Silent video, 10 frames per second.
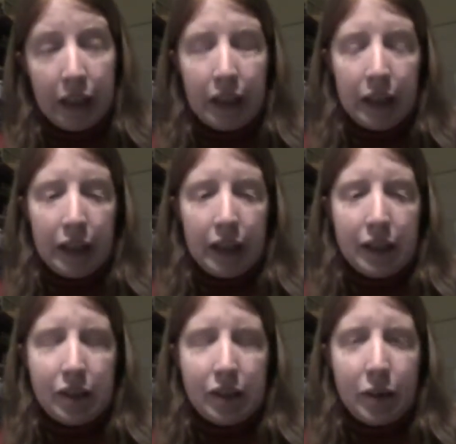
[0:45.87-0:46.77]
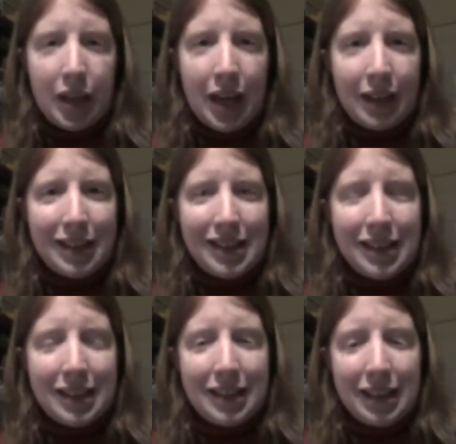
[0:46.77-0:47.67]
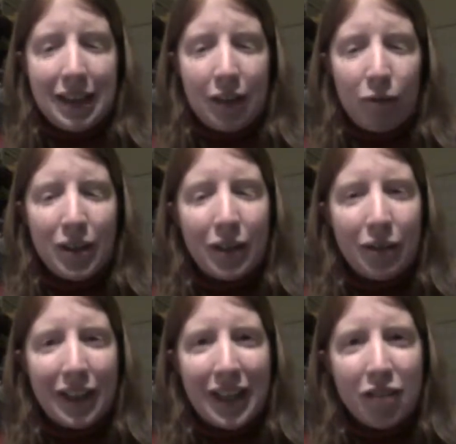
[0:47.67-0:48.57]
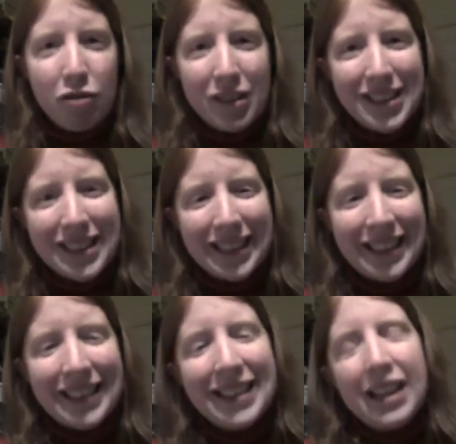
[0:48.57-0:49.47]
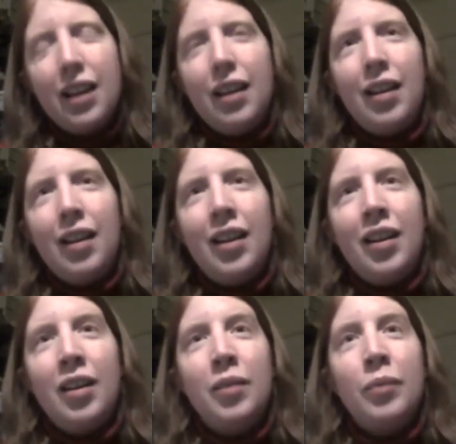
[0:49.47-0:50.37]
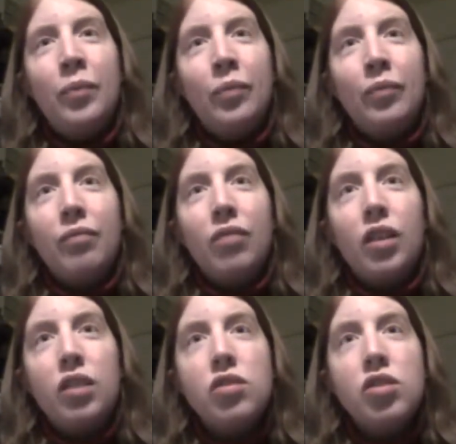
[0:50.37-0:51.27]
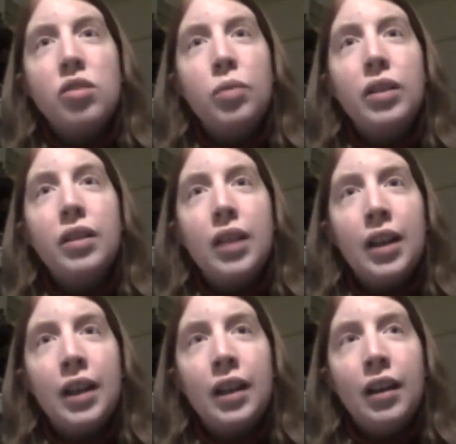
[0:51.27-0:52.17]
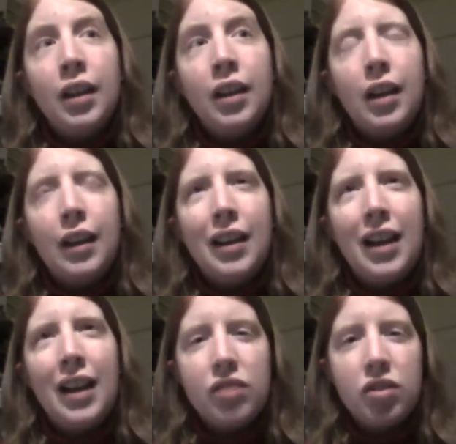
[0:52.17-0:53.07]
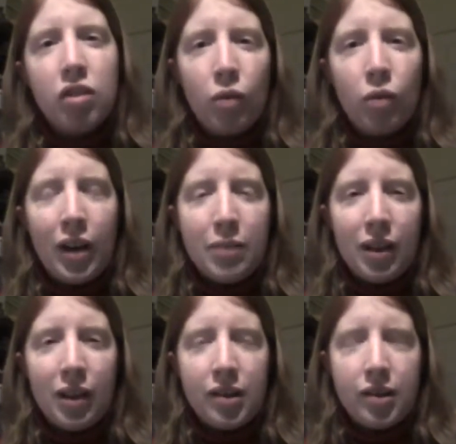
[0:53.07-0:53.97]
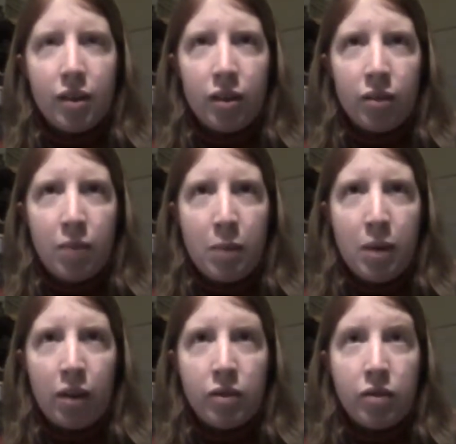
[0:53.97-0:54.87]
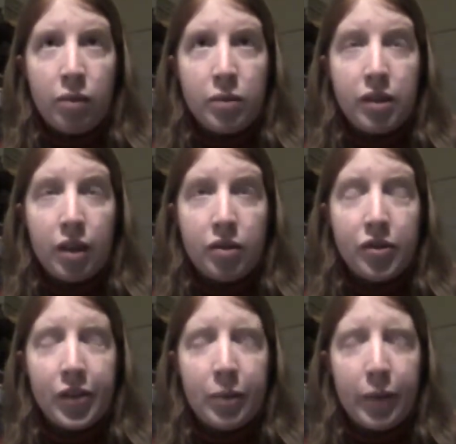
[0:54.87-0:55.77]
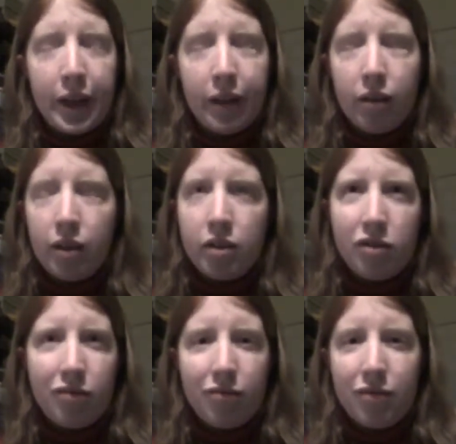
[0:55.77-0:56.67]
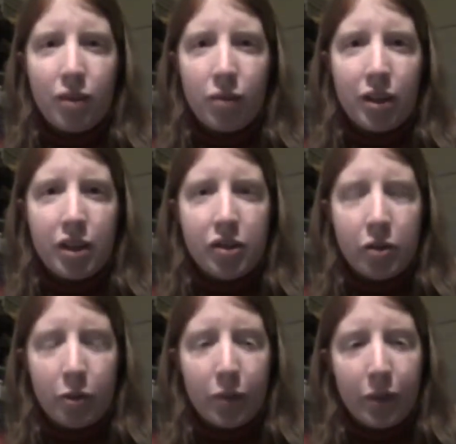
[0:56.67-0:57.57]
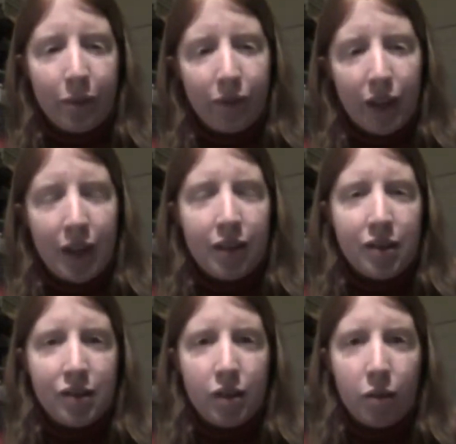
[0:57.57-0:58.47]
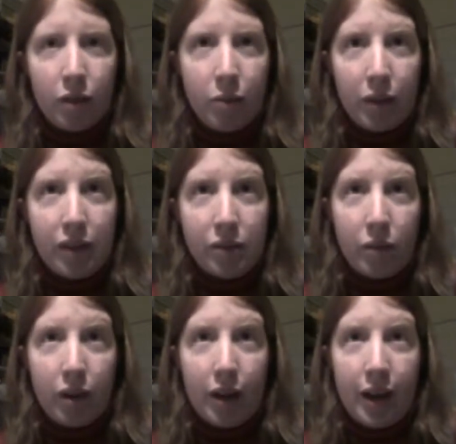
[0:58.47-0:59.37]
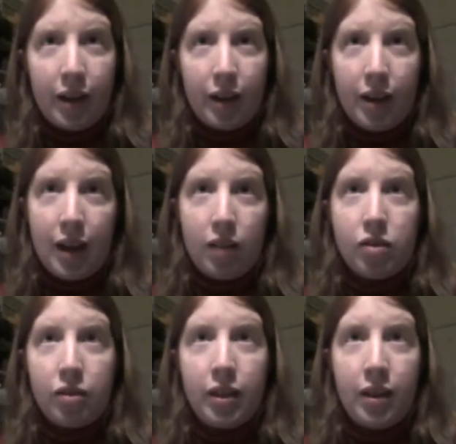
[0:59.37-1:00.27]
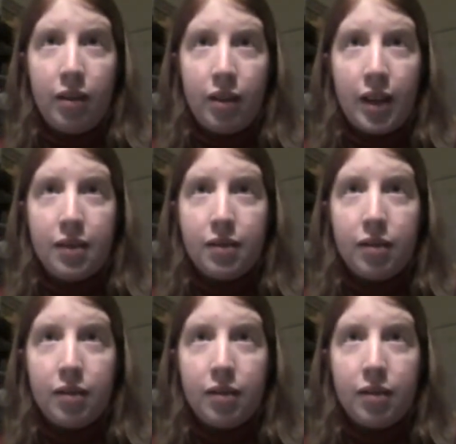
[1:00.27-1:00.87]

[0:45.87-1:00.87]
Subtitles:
So, yeah, this is really, really interesting. Um, just one thing, I kind of have to talk quiet because my parents are upstairs sleeping. I don't want to disturb them. And this is the only place where I can actually get